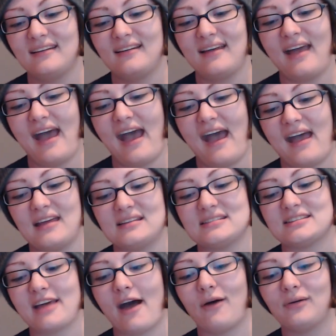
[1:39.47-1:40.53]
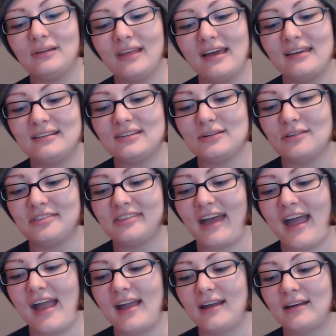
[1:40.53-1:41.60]
And I would like to
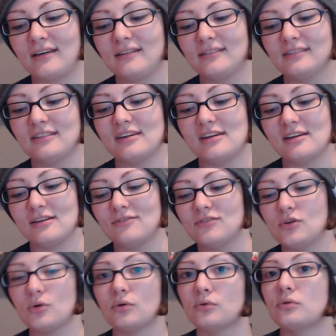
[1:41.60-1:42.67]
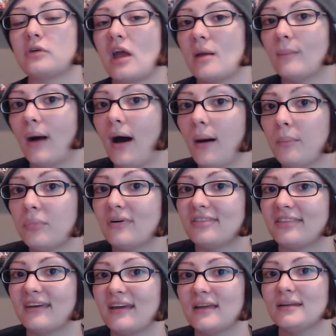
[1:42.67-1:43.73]
thank the viewer who came up with
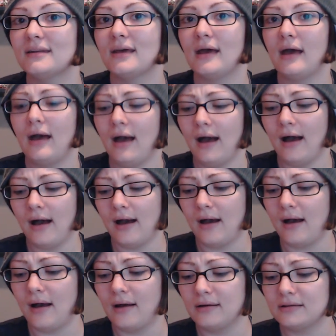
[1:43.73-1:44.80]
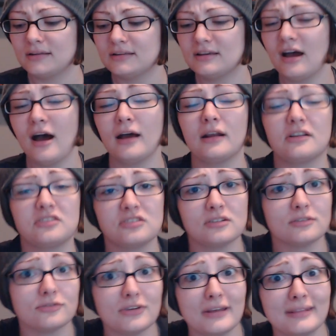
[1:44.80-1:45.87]
it. God, I should
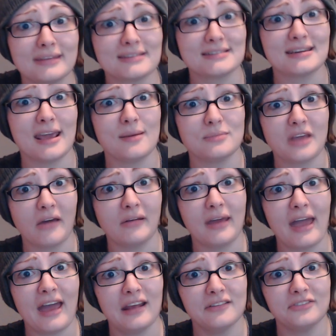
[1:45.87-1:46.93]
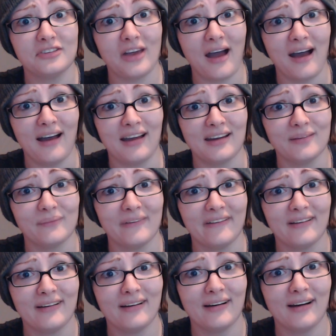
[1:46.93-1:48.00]
have written this name down ahead of time.
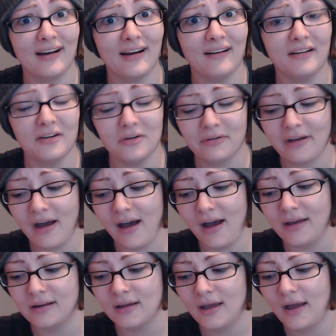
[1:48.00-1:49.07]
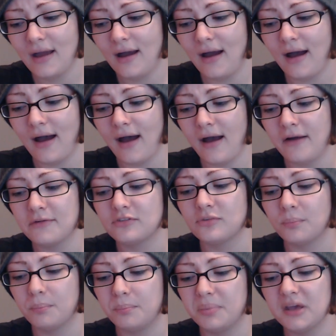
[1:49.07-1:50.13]
Oh, God. It was
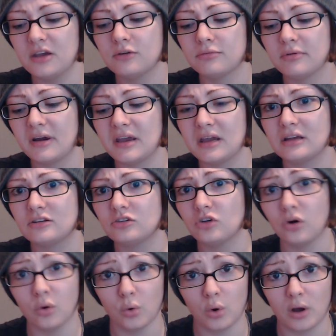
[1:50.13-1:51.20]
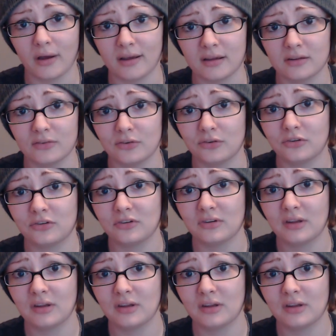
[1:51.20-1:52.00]
Big Rig Toys.